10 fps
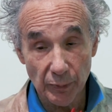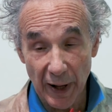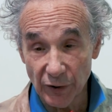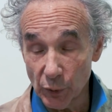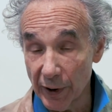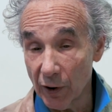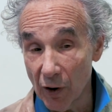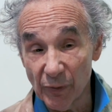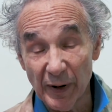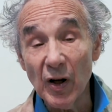Pat Lloyd
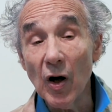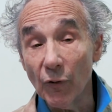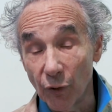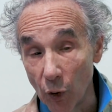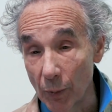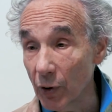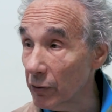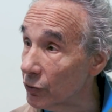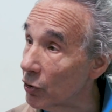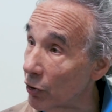Kaufman, former
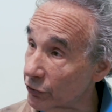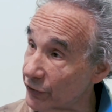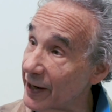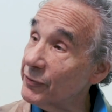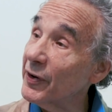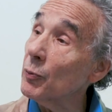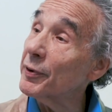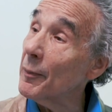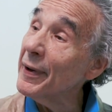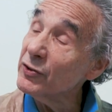New York State Film
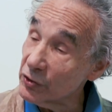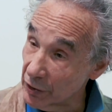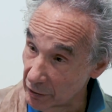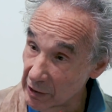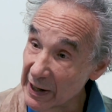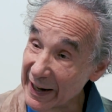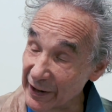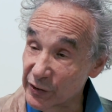Commissioner, in